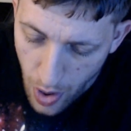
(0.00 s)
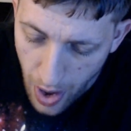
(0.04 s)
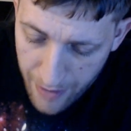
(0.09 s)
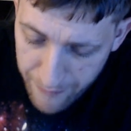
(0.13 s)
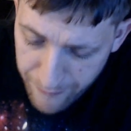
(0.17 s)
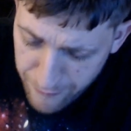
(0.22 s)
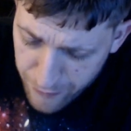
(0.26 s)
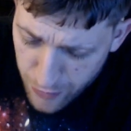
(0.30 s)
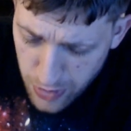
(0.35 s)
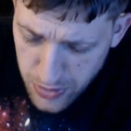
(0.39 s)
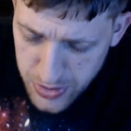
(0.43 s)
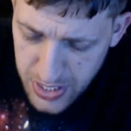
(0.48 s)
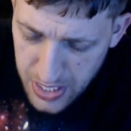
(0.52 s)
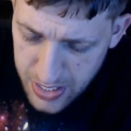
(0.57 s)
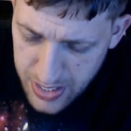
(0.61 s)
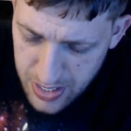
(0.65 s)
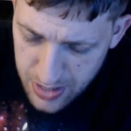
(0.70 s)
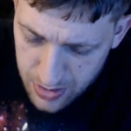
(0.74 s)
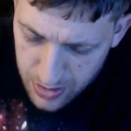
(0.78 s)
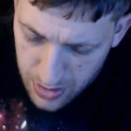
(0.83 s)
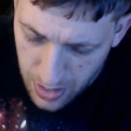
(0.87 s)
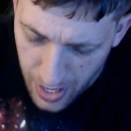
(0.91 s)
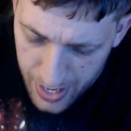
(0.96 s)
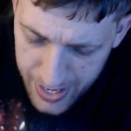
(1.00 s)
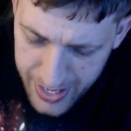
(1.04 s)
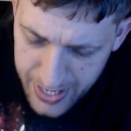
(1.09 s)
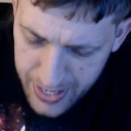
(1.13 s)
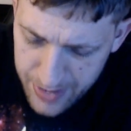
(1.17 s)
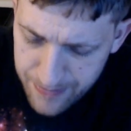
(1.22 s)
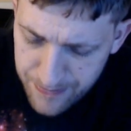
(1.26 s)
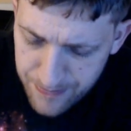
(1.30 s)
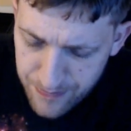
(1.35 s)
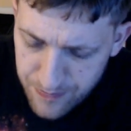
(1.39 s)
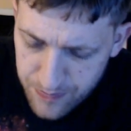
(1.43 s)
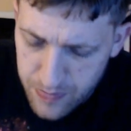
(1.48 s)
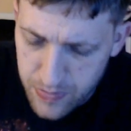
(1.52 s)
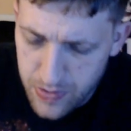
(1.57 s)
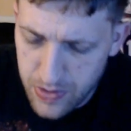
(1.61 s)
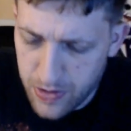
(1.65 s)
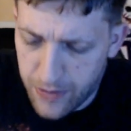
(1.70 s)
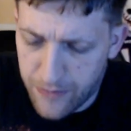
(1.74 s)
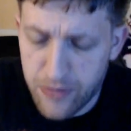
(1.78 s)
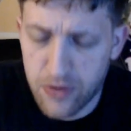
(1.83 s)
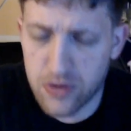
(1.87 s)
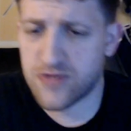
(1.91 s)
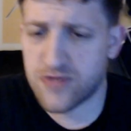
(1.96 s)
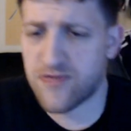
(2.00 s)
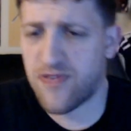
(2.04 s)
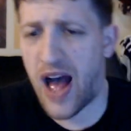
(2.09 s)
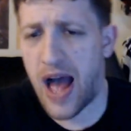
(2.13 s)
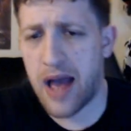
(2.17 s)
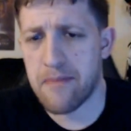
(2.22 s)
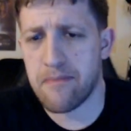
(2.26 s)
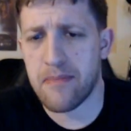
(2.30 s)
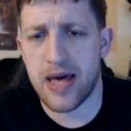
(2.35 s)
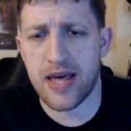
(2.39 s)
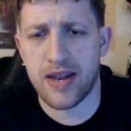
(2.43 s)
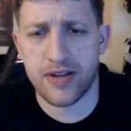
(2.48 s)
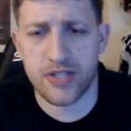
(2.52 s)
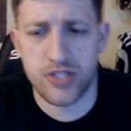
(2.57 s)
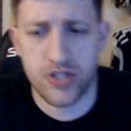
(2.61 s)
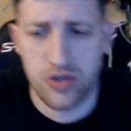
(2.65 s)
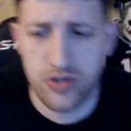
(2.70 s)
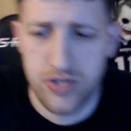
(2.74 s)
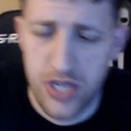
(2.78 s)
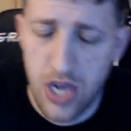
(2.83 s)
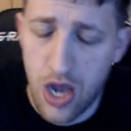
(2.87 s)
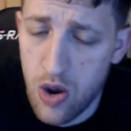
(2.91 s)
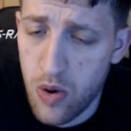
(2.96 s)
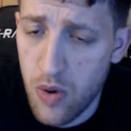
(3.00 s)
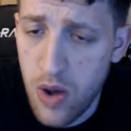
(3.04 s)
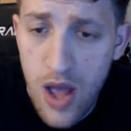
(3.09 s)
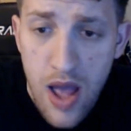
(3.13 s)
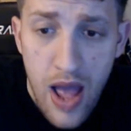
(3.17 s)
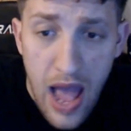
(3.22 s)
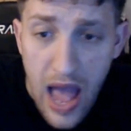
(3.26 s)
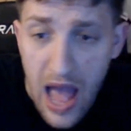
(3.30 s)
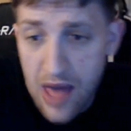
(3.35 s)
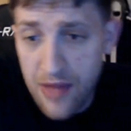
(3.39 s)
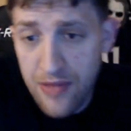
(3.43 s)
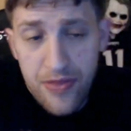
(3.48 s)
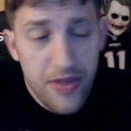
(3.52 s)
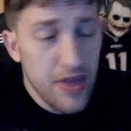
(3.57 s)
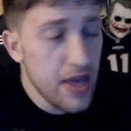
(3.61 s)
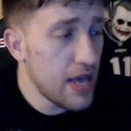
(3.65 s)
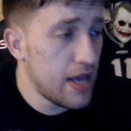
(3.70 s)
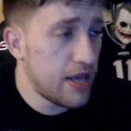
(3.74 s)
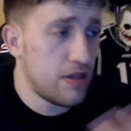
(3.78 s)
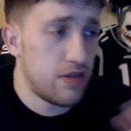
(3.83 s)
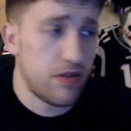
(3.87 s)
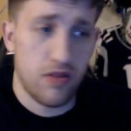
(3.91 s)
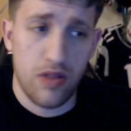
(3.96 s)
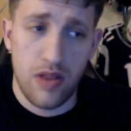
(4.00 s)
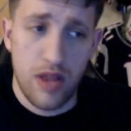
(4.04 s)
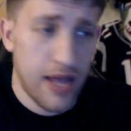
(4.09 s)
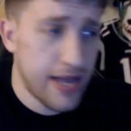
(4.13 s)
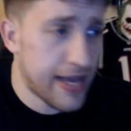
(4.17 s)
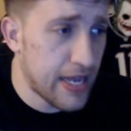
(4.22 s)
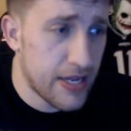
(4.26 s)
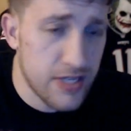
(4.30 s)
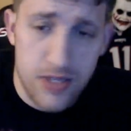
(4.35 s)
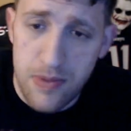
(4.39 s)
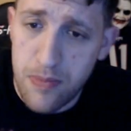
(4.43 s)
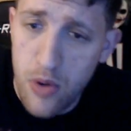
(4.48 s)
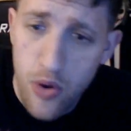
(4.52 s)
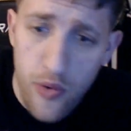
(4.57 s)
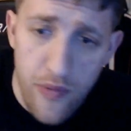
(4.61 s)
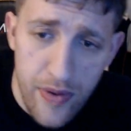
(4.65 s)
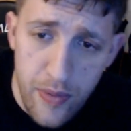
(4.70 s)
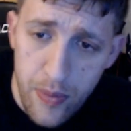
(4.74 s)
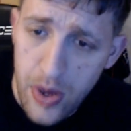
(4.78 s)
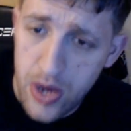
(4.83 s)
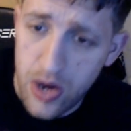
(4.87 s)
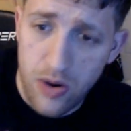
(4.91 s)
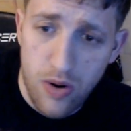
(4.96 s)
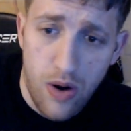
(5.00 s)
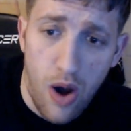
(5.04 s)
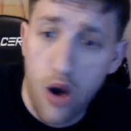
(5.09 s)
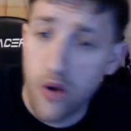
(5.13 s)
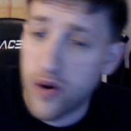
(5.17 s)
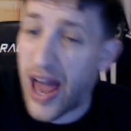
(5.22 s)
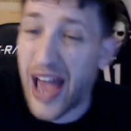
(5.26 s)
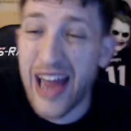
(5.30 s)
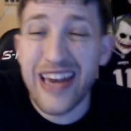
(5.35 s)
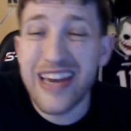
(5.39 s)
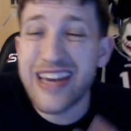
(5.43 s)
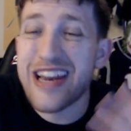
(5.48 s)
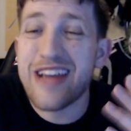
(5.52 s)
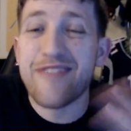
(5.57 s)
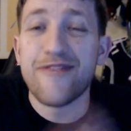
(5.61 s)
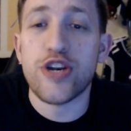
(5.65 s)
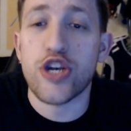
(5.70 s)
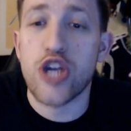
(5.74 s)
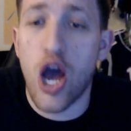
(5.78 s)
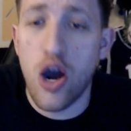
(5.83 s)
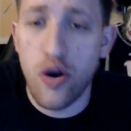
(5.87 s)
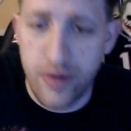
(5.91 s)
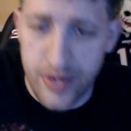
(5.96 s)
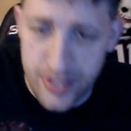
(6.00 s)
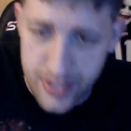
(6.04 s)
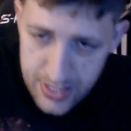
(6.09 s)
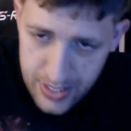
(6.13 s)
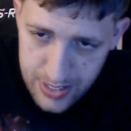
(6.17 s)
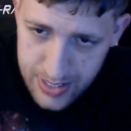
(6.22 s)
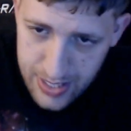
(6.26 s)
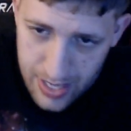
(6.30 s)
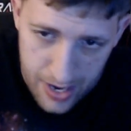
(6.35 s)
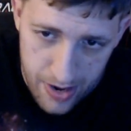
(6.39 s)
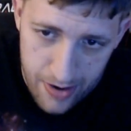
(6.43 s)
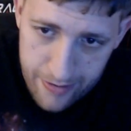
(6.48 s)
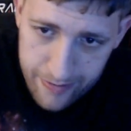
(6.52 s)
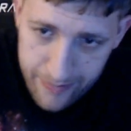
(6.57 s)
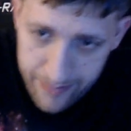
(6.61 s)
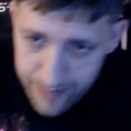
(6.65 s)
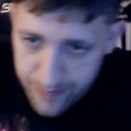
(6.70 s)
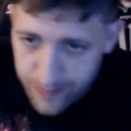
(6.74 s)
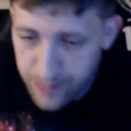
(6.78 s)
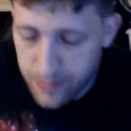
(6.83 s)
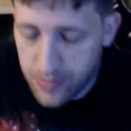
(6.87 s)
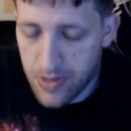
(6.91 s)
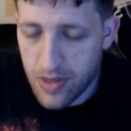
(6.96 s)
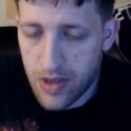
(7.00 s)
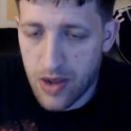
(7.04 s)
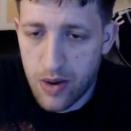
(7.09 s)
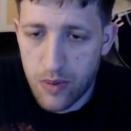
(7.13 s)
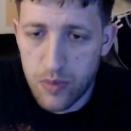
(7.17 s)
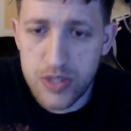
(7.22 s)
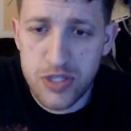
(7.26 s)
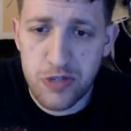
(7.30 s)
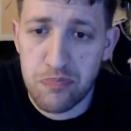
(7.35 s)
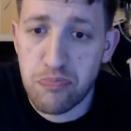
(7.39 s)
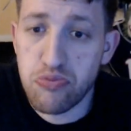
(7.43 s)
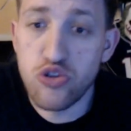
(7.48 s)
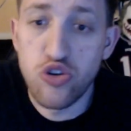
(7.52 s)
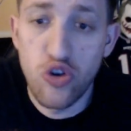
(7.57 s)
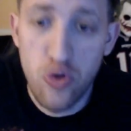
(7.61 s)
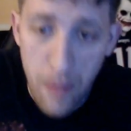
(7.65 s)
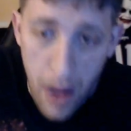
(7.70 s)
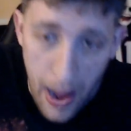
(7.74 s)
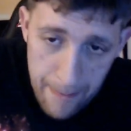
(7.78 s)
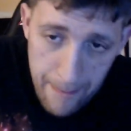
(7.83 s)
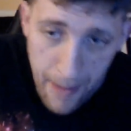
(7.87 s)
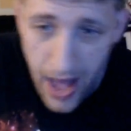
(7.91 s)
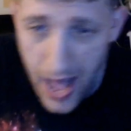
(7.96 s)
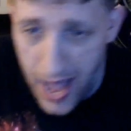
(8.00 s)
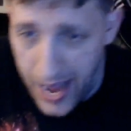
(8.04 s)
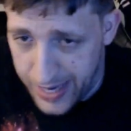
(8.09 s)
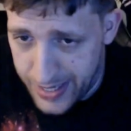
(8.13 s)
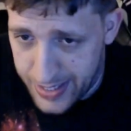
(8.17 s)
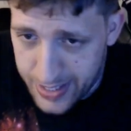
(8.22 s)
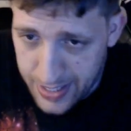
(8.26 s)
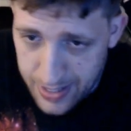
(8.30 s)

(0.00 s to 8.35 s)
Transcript: first I didn't like it the first five minutes or so. And then, like, as the movie went along, I didn't even notice it there, which blew my mind.